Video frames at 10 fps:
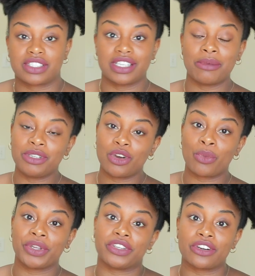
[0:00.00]
So let me know
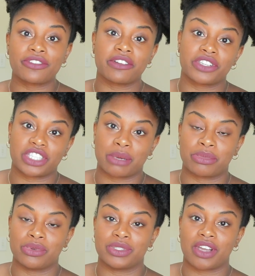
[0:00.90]
what your favorite
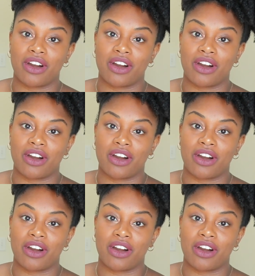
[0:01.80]
shampoos